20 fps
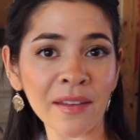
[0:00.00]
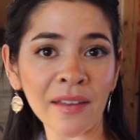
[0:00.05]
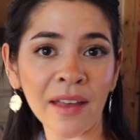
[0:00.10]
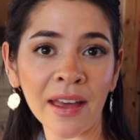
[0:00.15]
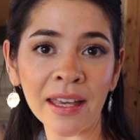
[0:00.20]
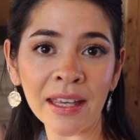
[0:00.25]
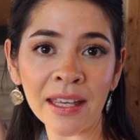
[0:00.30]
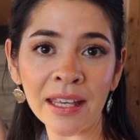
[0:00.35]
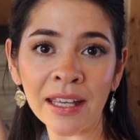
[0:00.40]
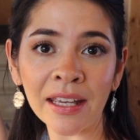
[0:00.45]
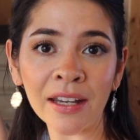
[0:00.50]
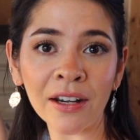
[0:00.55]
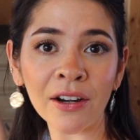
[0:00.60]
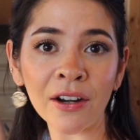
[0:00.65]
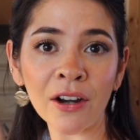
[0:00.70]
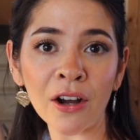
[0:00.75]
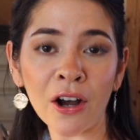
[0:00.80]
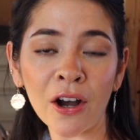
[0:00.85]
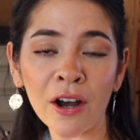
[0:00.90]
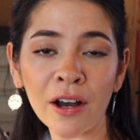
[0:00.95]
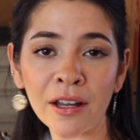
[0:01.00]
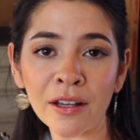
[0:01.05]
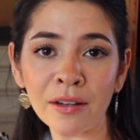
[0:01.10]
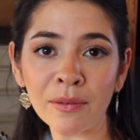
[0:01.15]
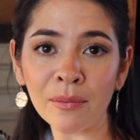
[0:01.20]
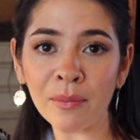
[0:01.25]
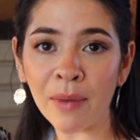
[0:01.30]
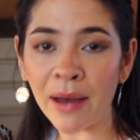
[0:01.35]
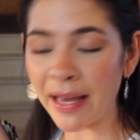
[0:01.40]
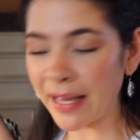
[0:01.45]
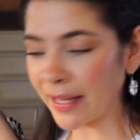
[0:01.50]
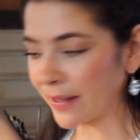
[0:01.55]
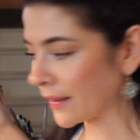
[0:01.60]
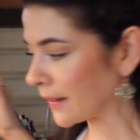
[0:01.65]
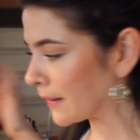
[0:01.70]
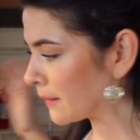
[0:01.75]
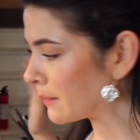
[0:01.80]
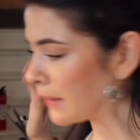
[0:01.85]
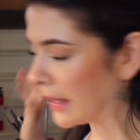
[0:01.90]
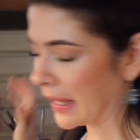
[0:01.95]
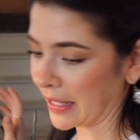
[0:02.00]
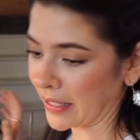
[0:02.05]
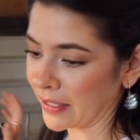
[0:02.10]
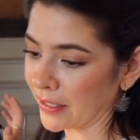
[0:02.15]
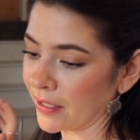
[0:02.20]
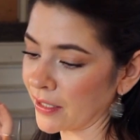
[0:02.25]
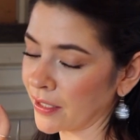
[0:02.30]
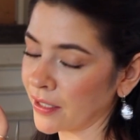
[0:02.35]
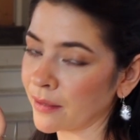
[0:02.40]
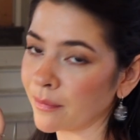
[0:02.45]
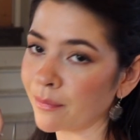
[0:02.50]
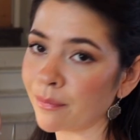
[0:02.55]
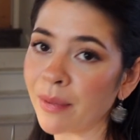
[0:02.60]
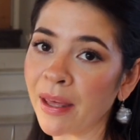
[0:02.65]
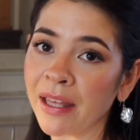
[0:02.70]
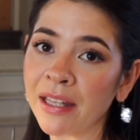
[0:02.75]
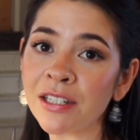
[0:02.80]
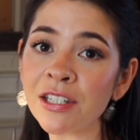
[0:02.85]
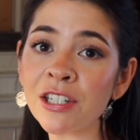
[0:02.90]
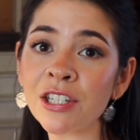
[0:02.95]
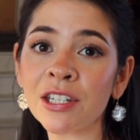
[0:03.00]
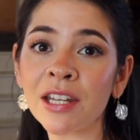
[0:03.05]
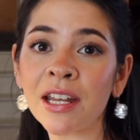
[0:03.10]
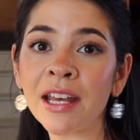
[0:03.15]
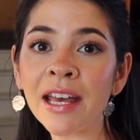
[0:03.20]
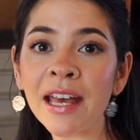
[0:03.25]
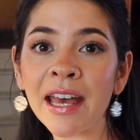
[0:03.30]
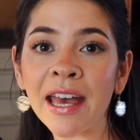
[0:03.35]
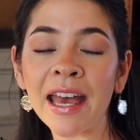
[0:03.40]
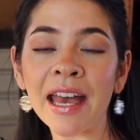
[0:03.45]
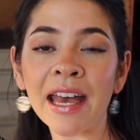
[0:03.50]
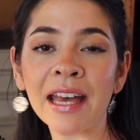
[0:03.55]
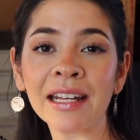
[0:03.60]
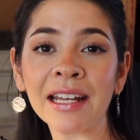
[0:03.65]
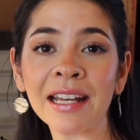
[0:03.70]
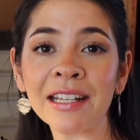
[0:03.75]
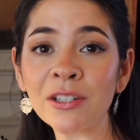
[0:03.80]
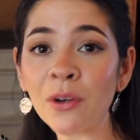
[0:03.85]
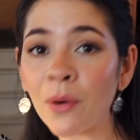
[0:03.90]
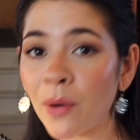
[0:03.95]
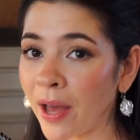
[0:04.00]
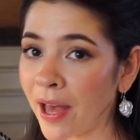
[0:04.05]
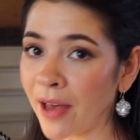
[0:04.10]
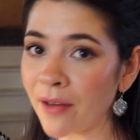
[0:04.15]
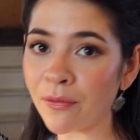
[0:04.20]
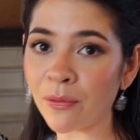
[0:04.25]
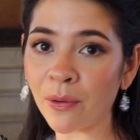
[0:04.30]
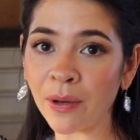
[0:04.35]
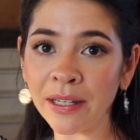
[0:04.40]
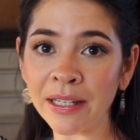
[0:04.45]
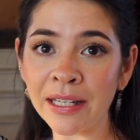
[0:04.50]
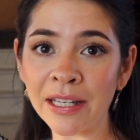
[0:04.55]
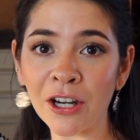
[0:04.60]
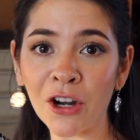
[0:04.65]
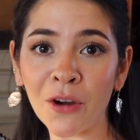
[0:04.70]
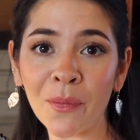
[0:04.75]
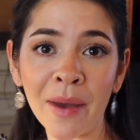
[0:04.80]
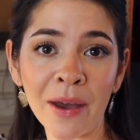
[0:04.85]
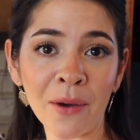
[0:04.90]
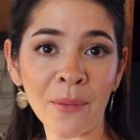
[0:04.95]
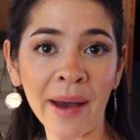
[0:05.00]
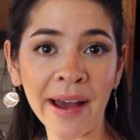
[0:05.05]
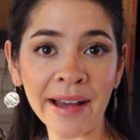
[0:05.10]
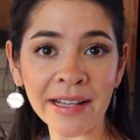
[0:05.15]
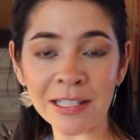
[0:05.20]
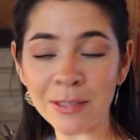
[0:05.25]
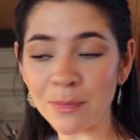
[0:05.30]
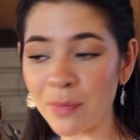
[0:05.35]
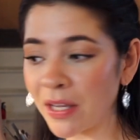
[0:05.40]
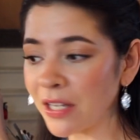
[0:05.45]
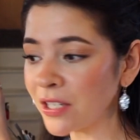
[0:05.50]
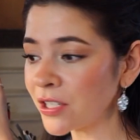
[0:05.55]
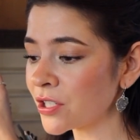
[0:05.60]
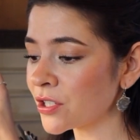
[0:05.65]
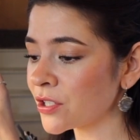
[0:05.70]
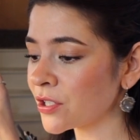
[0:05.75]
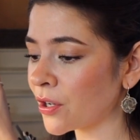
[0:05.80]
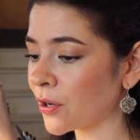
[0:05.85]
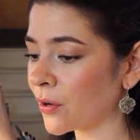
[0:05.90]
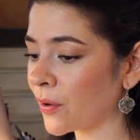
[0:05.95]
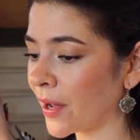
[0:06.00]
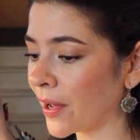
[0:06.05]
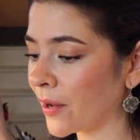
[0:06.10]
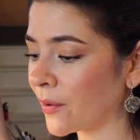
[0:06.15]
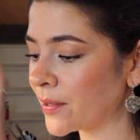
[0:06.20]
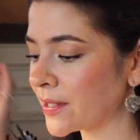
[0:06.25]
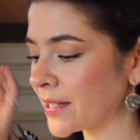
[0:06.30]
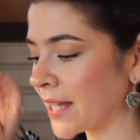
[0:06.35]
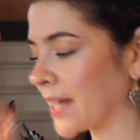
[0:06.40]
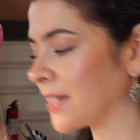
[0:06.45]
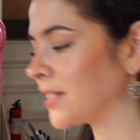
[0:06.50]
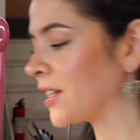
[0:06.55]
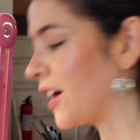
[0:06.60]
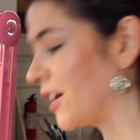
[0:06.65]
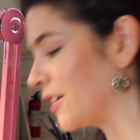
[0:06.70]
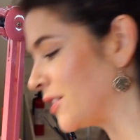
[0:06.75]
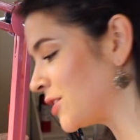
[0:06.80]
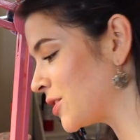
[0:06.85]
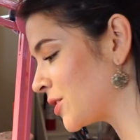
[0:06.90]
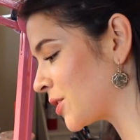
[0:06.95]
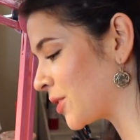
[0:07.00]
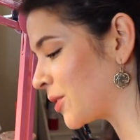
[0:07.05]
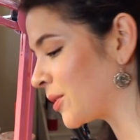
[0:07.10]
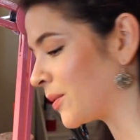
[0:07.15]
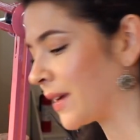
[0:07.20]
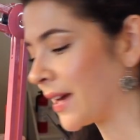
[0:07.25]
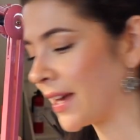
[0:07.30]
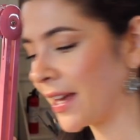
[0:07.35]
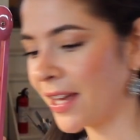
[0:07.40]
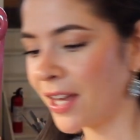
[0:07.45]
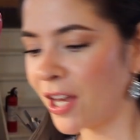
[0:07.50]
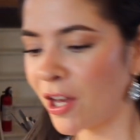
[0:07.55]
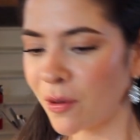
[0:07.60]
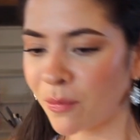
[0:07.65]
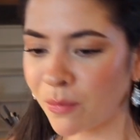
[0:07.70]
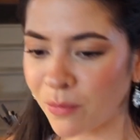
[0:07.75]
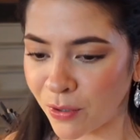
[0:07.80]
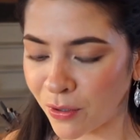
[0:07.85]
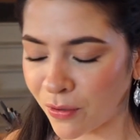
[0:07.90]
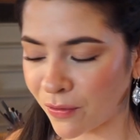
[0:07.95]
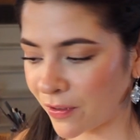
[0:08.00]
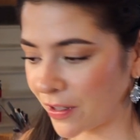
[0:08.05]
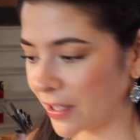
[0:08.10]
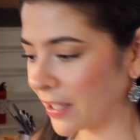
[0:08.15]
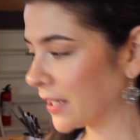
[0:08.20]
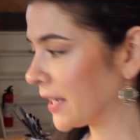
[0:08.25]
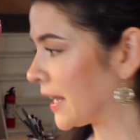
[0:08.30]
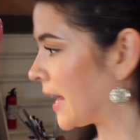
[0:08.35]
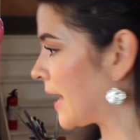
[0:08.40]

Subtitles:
light here on my main bench, and I don't have one here on my wax bench, so I always had to unscrew it, move it.